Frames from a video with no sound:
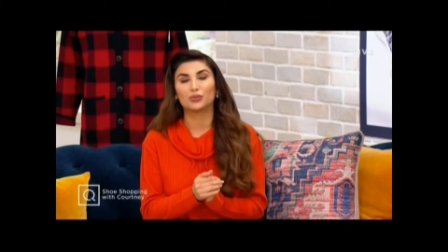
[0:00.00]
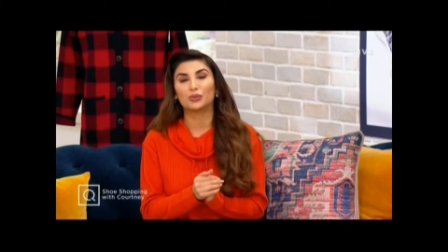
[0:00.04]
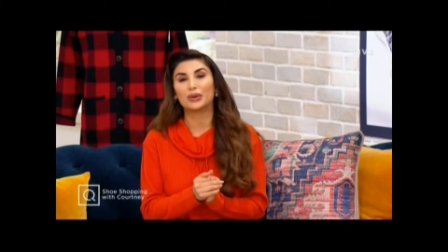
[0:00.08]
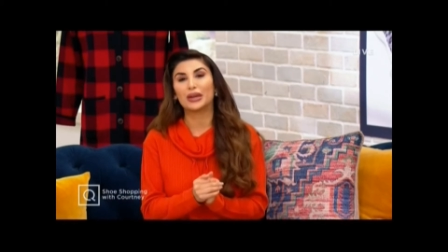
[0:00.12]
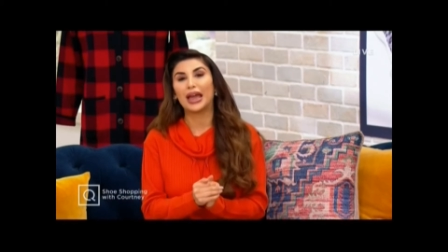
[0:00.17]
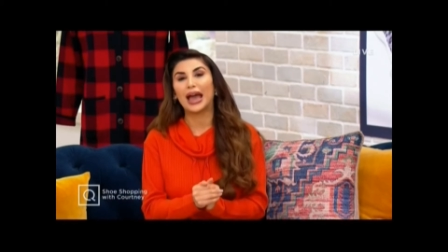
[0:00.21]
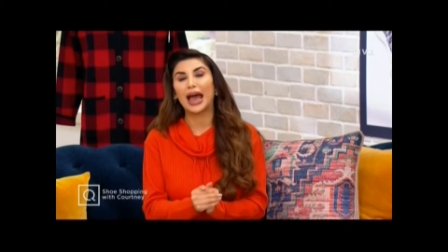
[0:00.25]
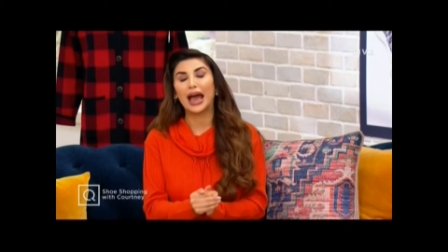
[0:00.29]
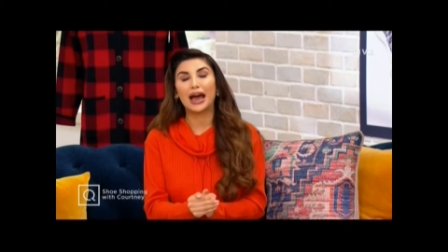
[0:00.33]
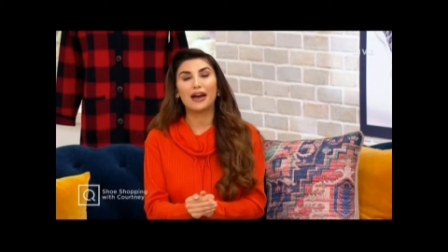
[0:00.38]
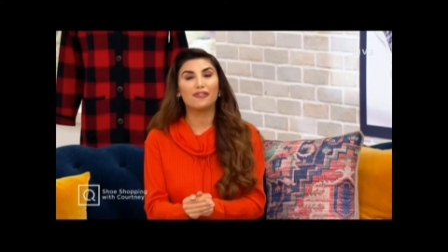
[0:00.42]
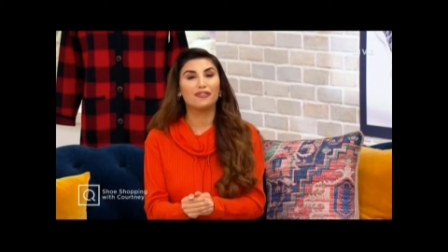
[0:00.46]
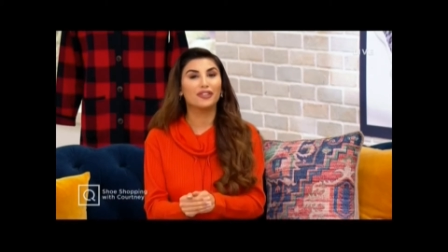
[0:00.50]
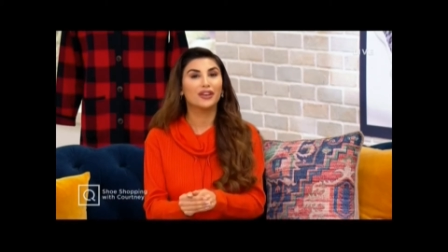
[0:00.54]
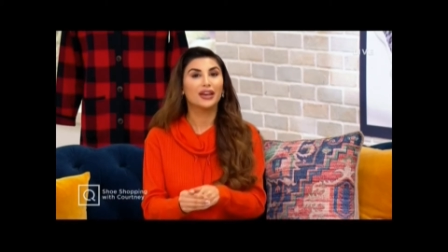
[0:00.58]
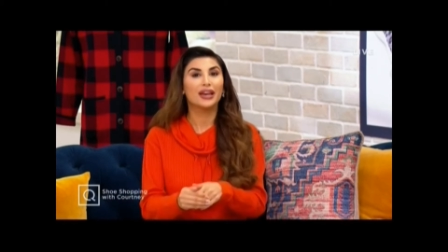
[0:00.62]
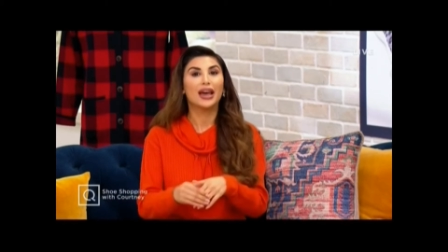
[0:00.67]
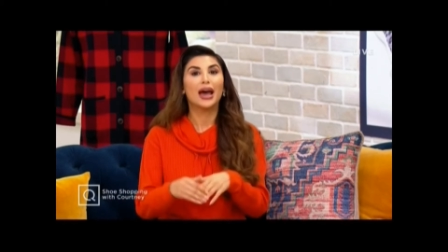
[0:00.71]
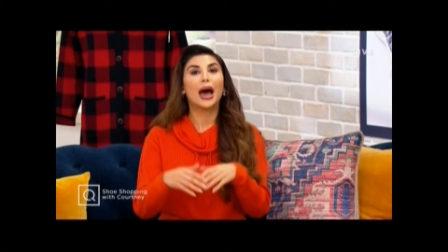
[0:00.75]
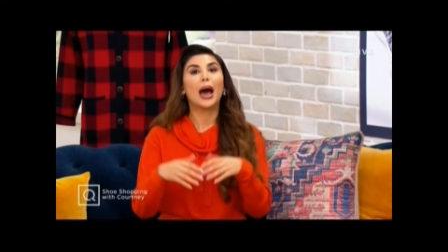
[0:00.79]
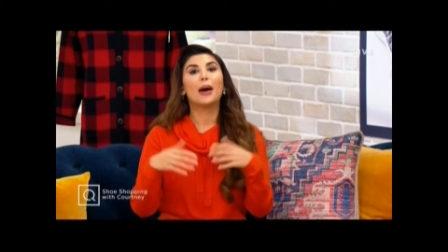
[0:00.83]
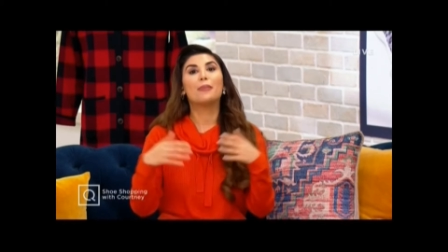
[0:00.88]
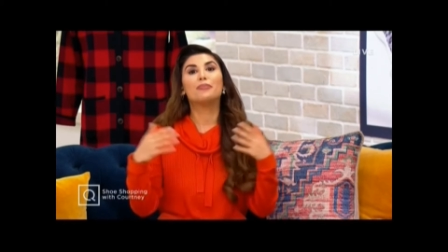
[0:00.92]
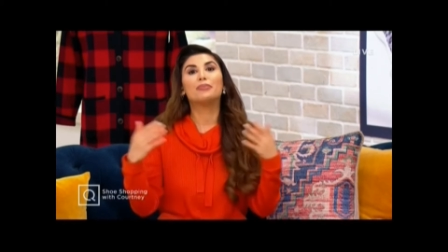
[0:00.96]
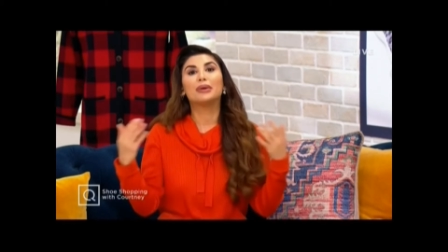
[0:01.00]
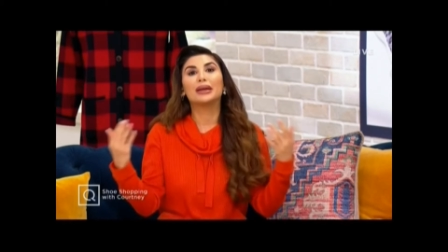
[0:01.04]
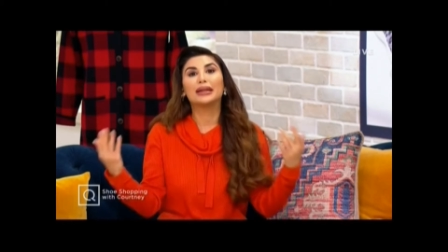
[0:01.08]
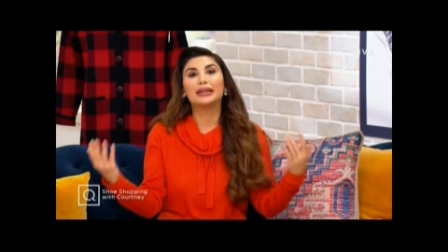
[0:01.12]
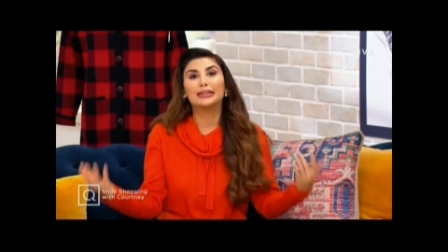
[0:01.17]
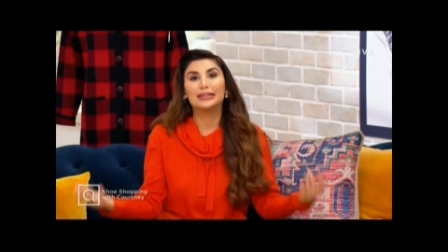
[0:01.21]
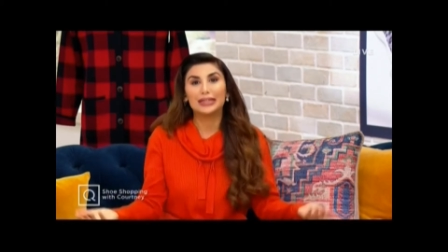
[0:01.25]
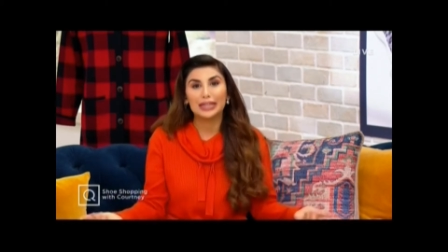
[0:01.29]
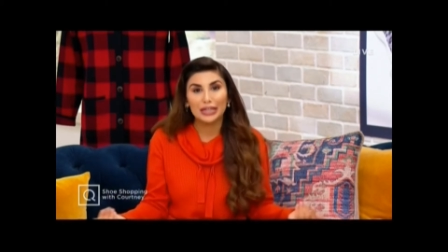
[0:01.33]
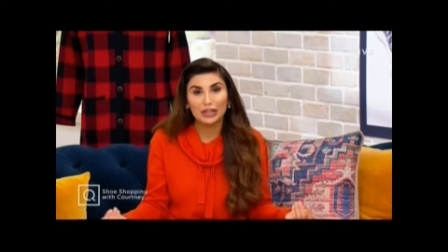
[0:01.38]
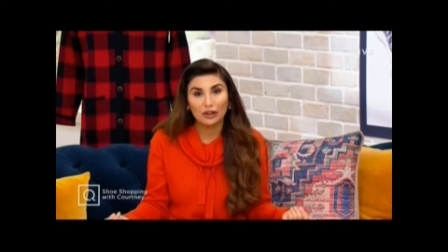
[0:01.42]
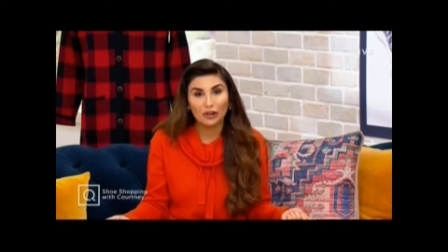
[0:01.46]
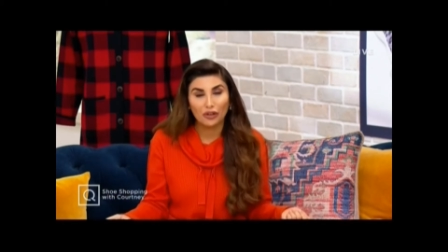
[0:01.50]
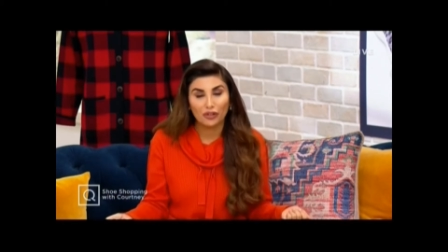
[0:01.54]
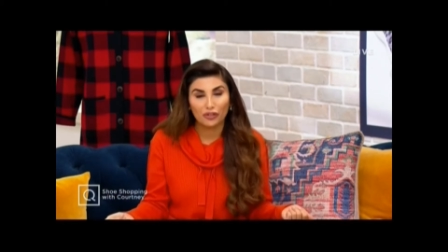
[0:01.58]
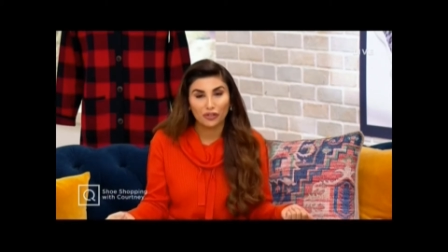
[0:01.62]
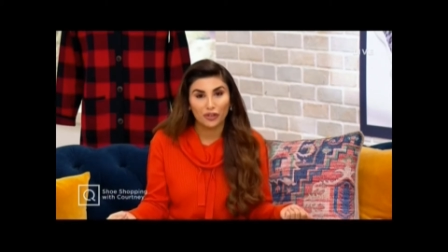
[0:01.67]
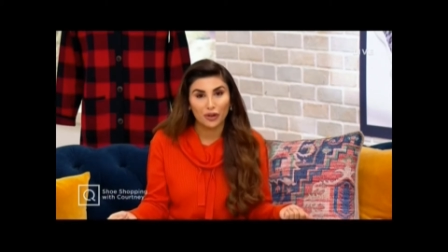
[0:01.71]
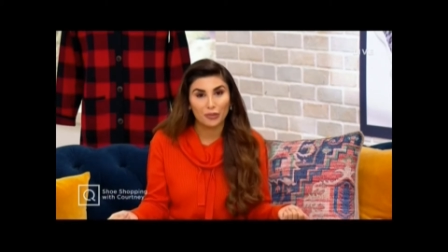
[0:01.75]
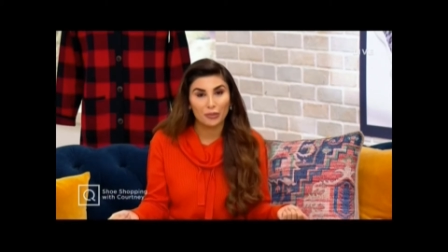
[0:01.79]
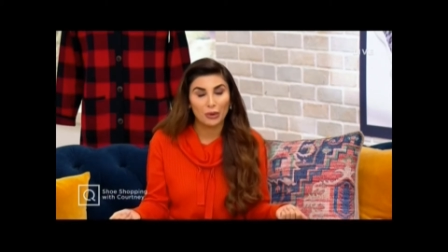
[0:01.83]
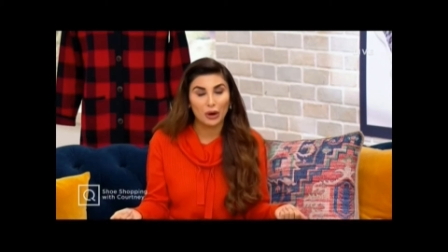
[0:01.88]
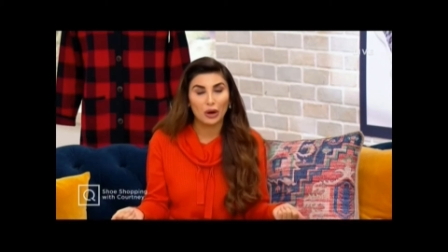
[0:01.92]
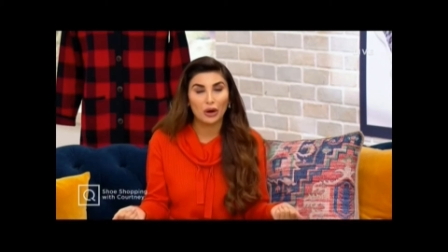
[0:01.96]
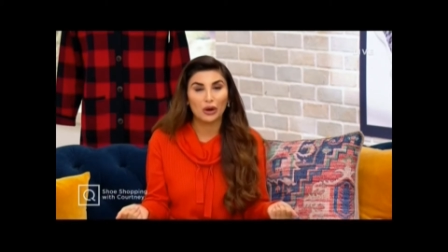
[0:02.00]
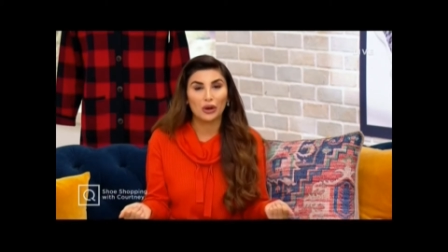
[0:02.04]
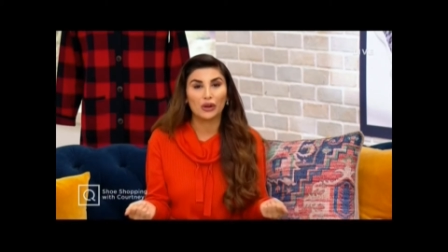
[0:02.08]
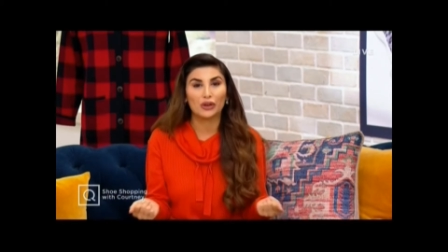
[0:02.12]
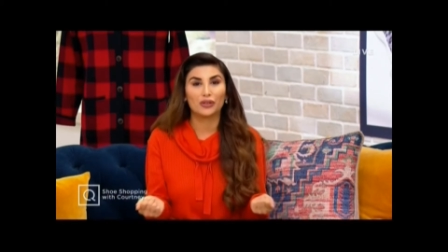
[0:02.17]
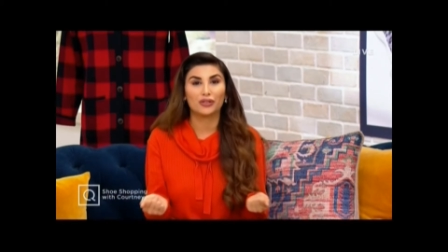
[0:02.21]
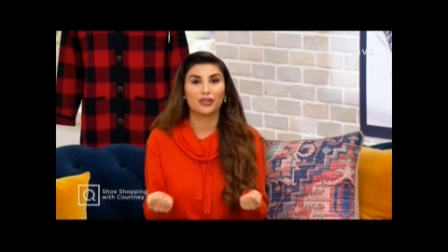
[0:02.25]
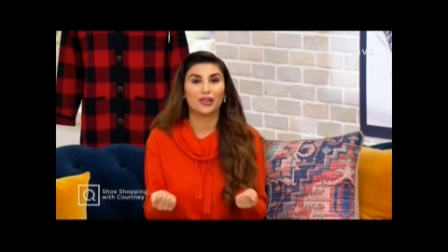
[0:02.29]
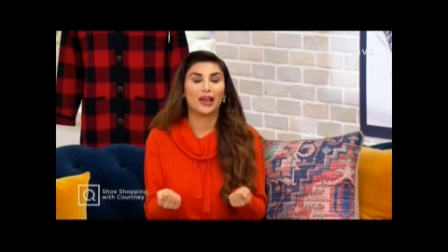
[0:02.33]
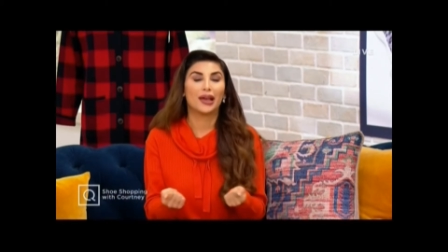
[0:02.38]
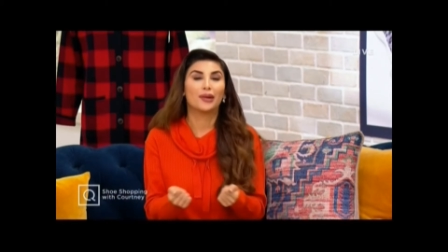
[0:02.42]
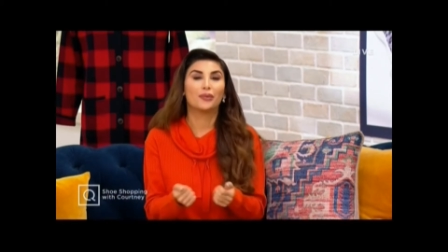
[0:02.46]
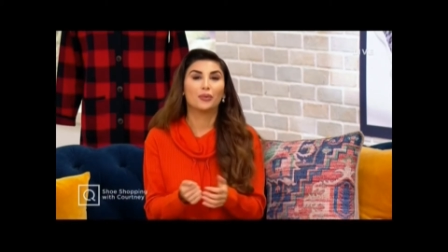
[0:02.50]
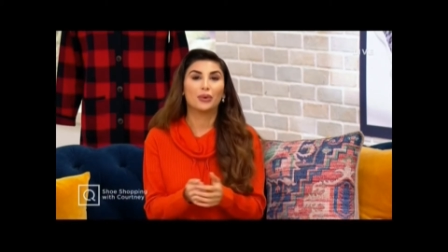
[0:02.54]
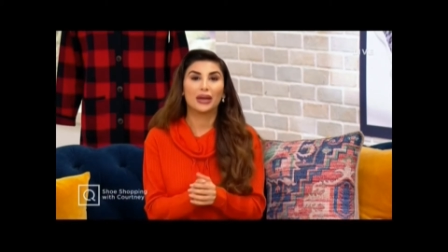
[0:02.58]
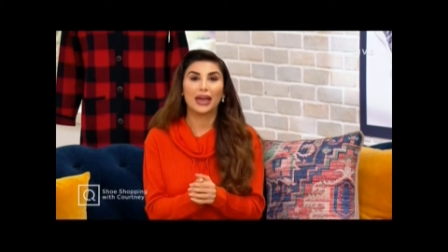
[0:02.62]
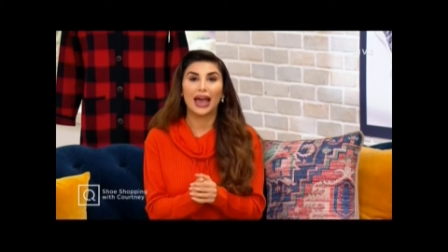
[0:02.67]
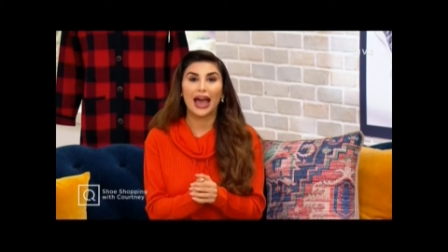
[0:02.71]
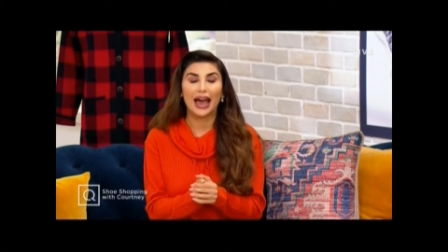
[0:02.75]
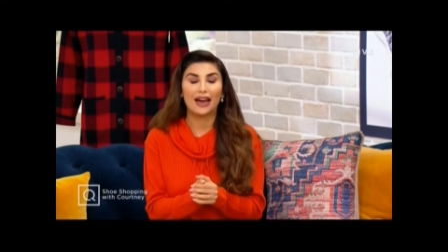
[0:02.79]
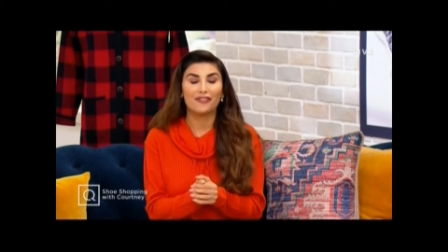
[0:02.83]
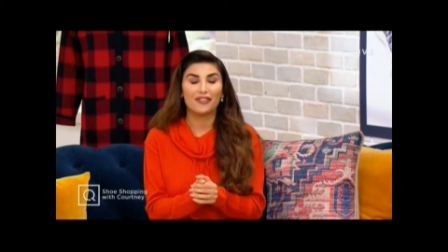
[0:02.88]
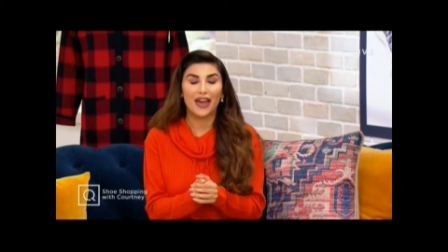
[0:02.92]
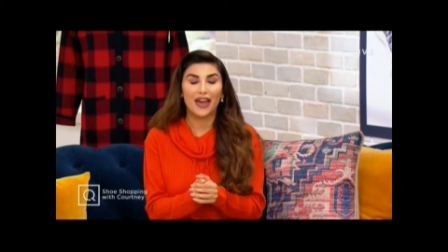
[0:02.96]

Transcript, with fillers: We have a big deal from Earth, and we have